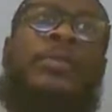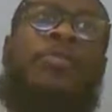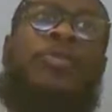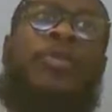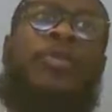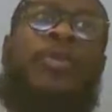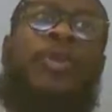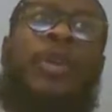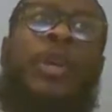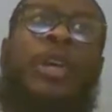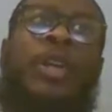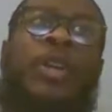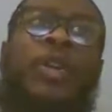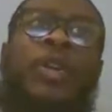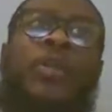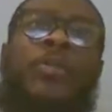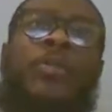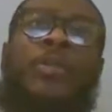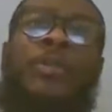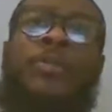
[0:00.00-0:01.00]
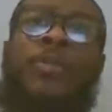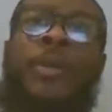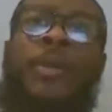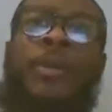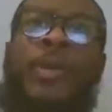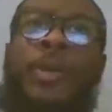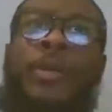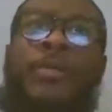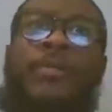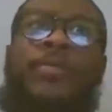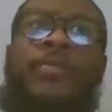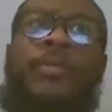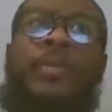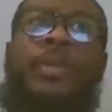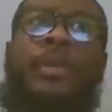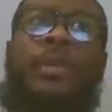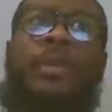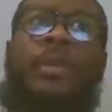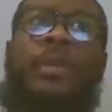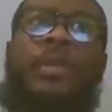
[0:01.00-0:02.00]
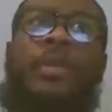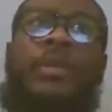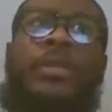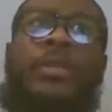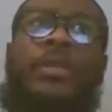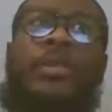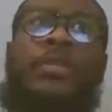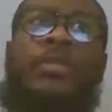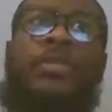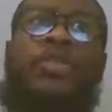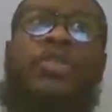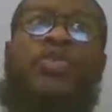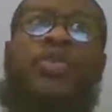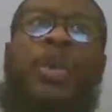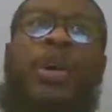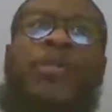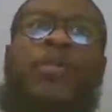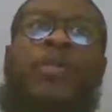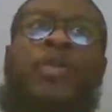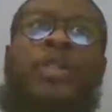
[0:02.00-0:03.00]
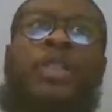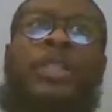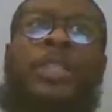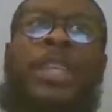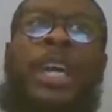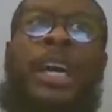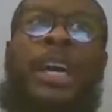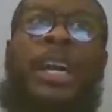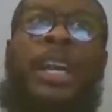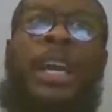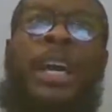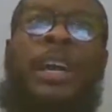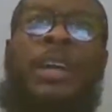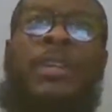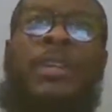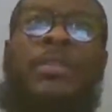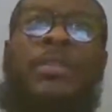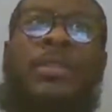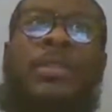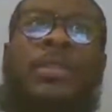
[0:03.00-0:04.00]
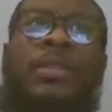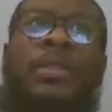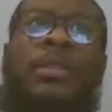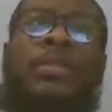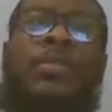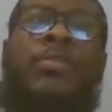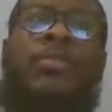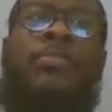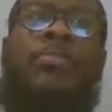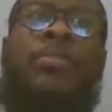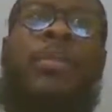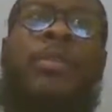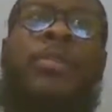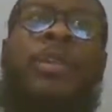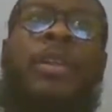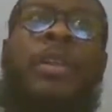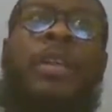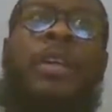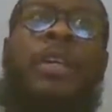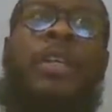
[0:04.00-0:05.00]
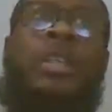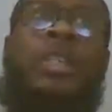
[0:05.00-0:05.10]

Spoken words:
dribble handoff to Murray. 12 on the shot clock. Murray looking to